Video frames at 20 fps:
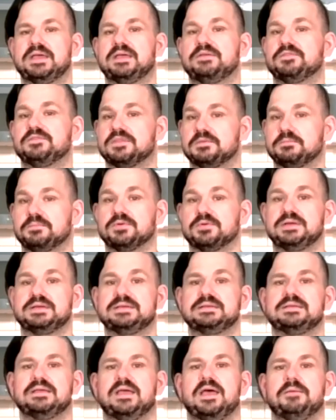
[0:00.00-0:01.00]
for the
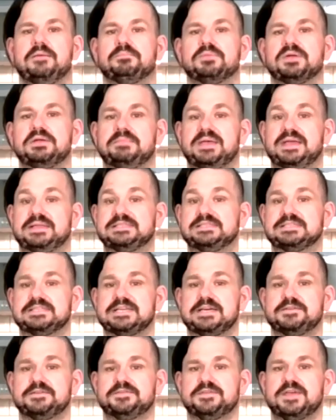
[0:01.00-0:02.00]
pre um, pre-made
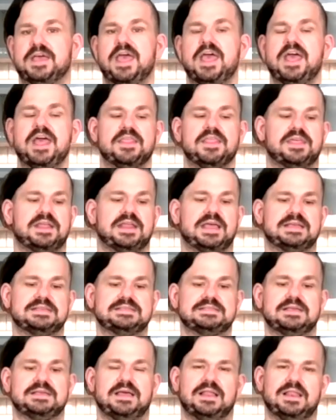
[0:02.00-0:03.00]
stuff that
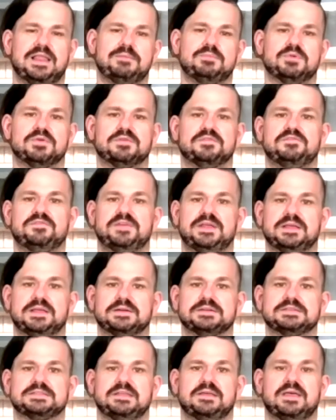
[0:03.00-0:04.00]
has a lot more
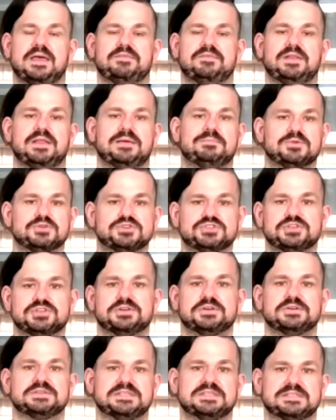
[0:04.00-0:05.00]
fillers. They'll have a lot more
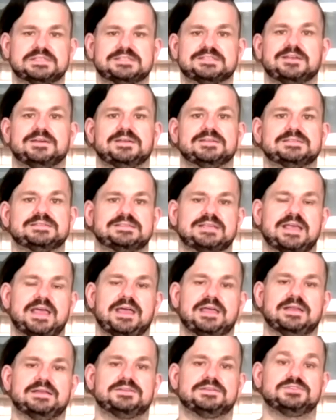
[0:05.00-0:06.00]
sugars and salts
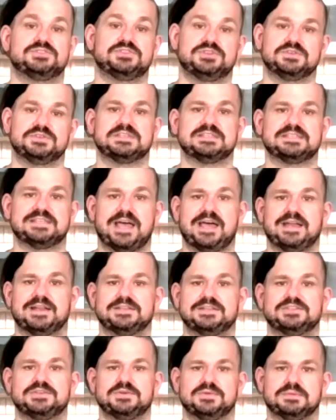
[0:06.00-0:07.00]
and juices
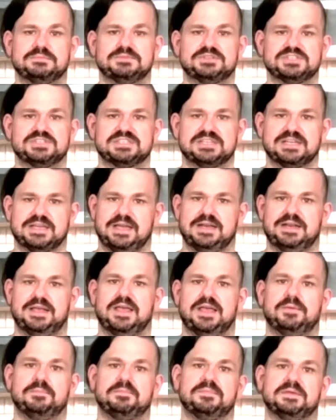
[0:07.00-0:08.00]
added to them just to kind of
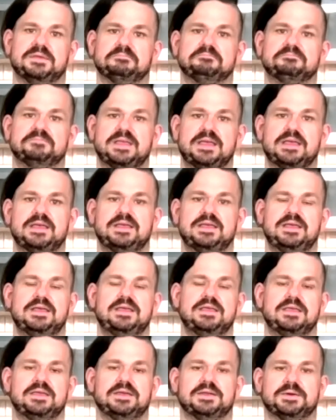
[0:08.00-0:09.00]
help them,
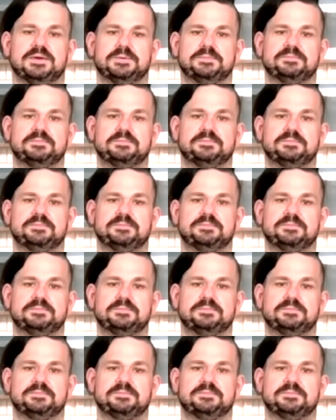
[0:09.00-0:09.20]
you know,